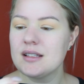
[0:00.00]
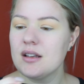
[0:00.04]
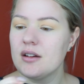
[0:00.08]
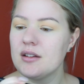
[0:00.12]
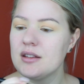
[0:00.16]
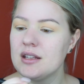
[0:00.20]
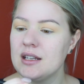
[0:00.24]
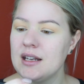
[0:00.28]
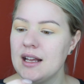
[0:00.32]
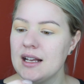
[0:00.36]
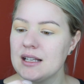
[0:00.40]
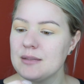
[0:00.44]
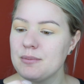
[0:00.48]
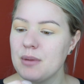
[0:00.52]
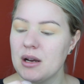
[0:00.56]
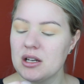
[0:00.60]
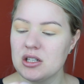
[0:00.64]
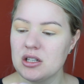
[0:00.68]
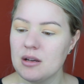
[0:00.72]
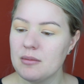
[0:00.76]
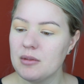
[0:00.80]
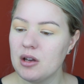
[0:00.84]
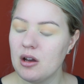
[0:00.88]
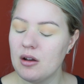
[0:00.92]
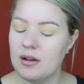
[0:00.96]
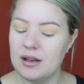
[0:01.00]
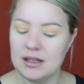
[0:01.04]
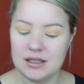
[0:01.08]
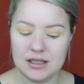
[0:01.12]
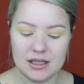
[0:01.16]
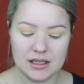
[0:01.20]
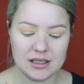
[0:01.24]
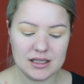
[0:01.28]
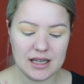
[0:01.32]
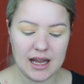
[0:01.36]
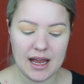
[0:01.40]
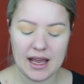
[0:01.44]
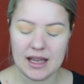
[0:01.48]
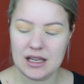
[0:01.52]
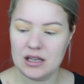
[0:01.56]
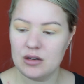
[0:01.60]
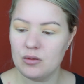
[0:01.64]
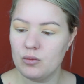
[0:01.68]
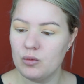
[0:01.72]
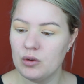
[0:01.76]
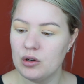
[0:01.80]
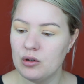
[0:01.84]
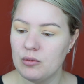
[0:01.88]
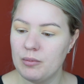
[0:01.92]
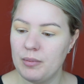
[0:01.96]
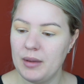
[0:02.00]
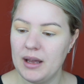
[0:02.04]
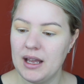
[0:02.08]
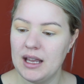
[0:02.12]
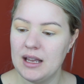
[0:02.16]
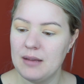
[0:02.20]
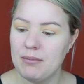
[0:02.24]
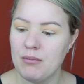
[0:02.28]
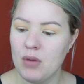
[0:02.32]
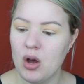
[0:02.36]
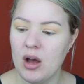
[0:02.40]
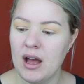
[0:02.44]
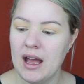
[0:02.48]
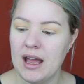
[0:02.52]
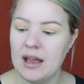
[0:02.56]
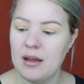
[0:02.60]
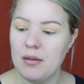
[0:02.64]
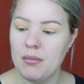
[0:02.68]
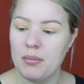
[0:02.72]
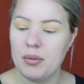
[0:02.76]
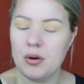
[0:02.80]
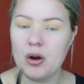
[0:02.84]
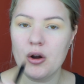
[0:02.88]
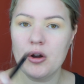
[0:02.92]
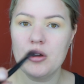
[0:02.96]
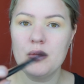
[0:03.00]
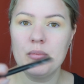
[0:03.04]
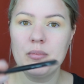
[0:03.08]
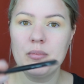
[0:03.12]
So the next brush I'm going to take will be my Pro